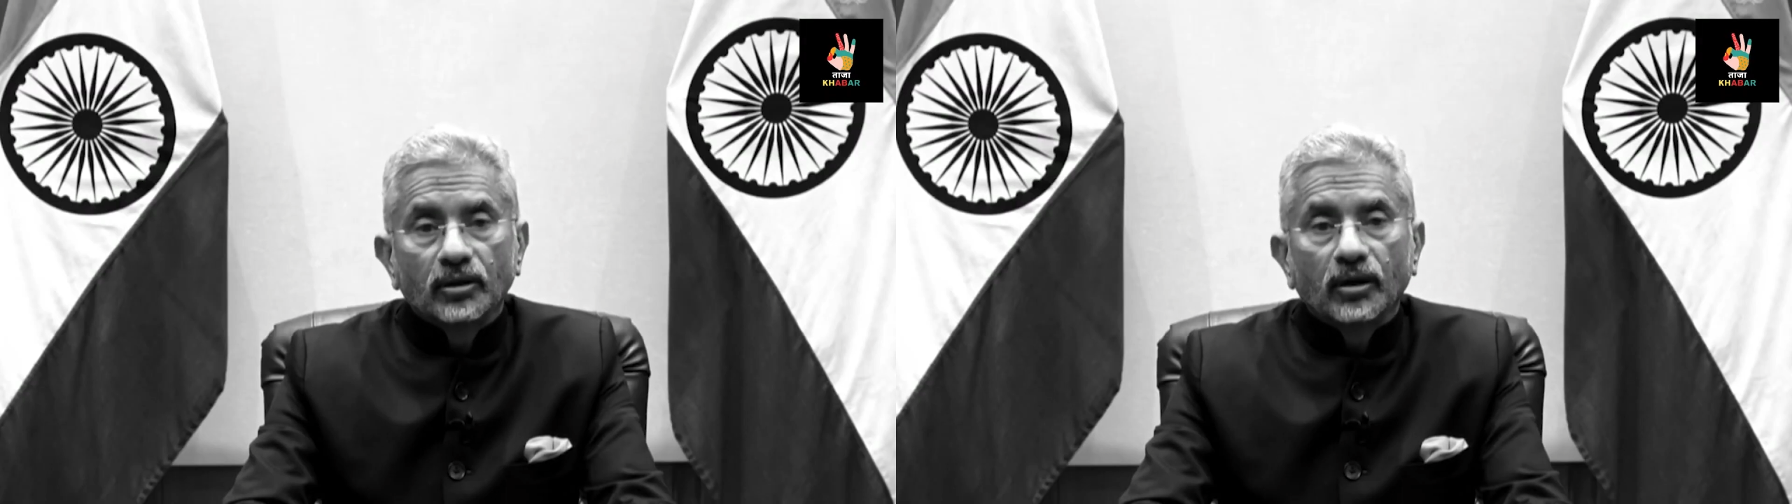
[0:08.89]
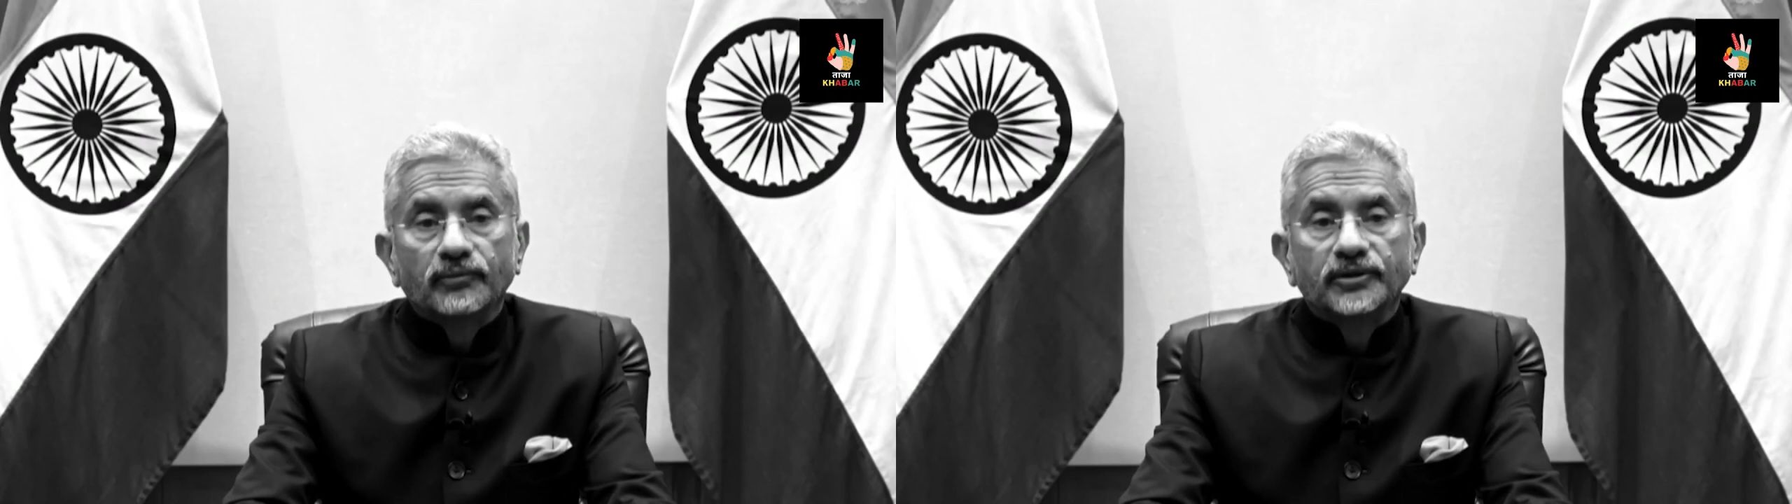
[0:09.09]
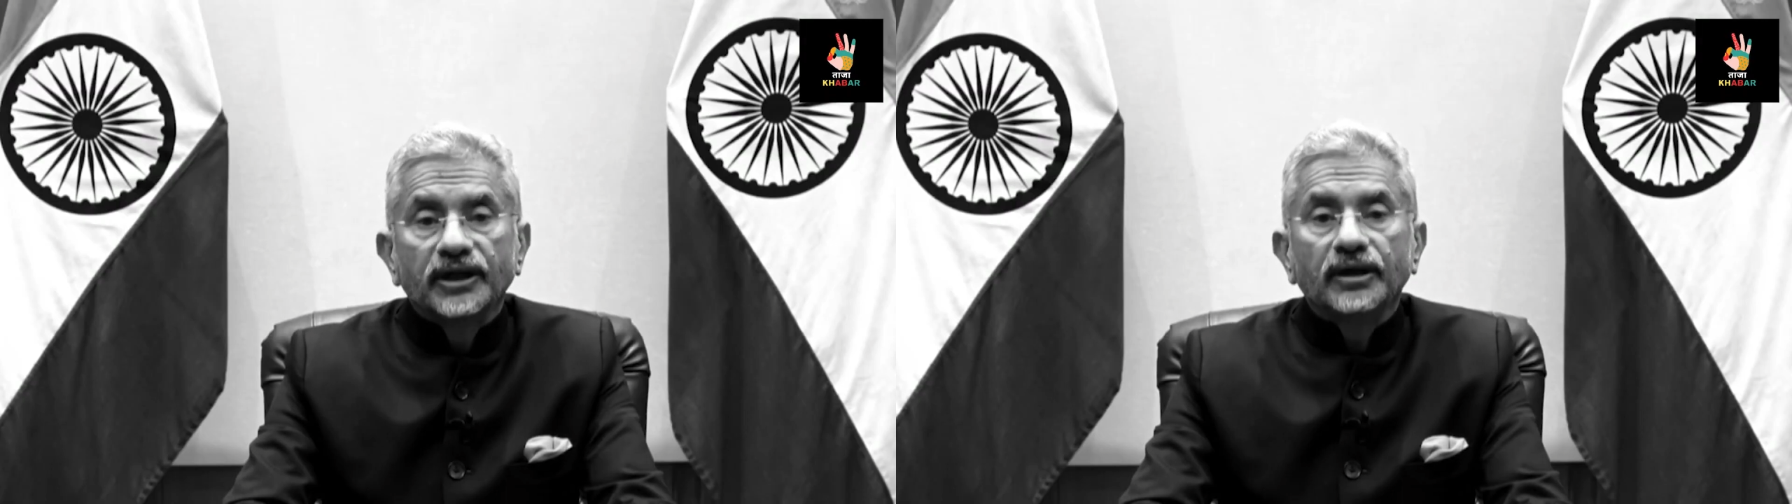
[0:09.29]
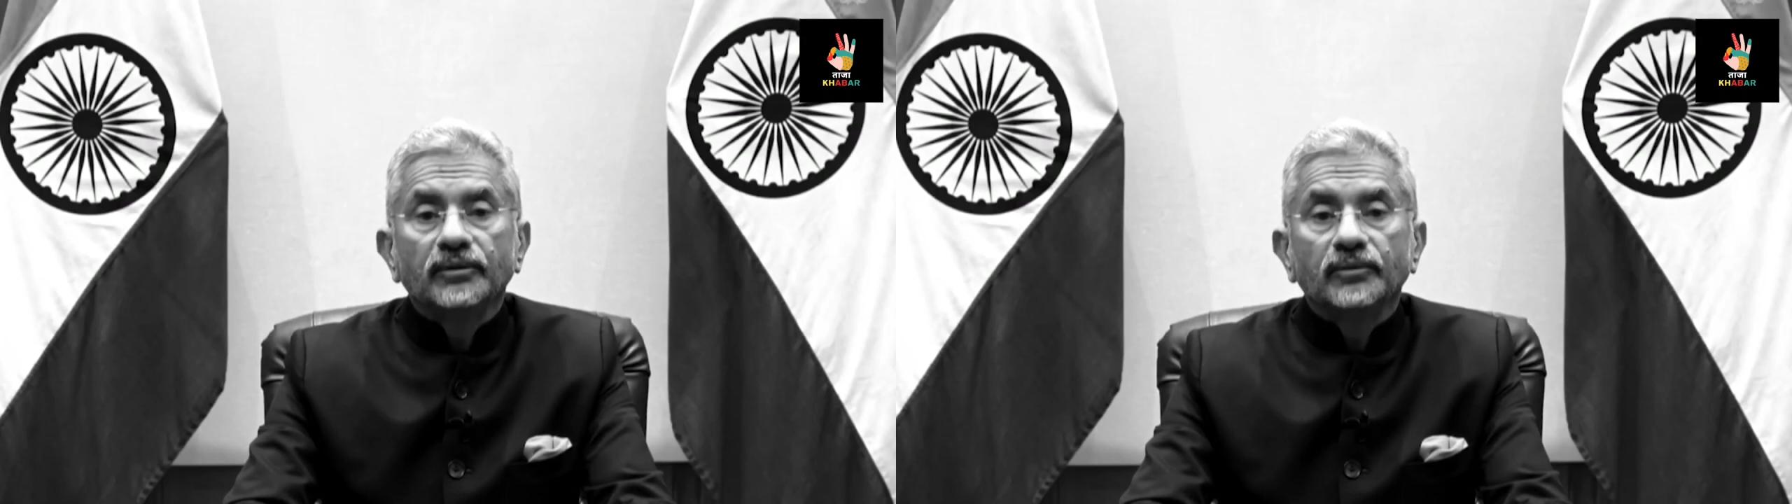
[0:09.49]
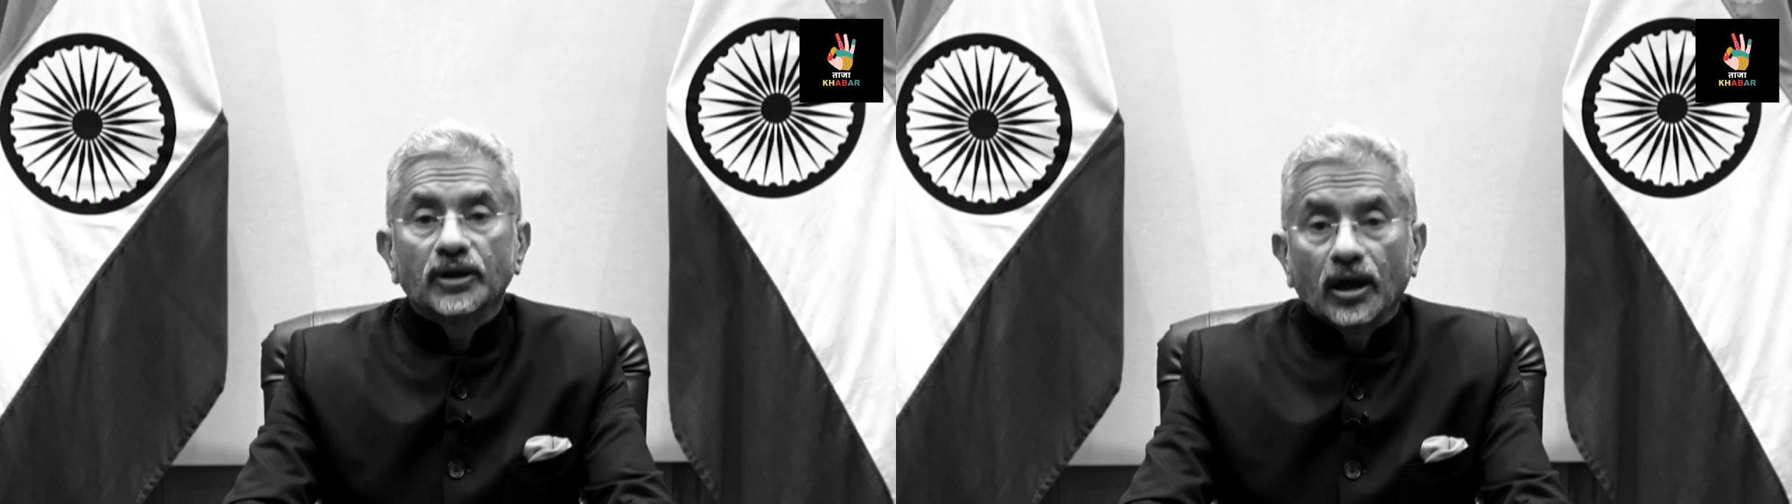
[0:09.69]
of
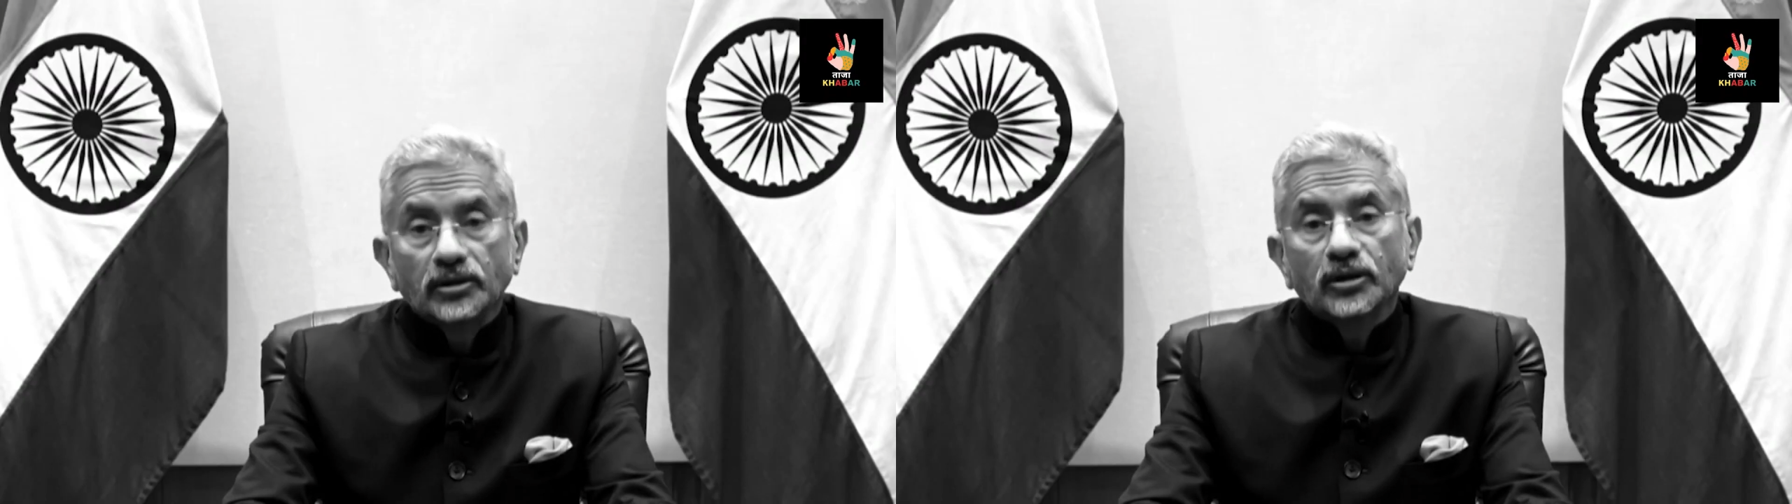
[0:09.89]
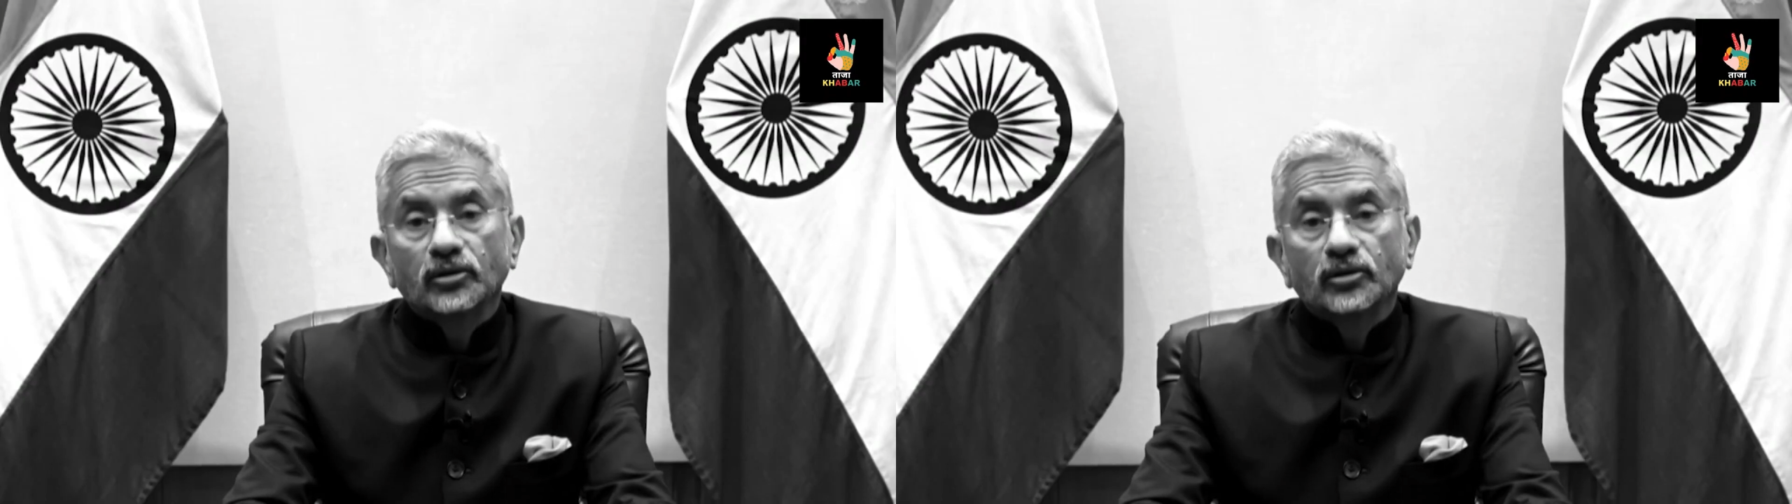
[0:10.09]
dealing with other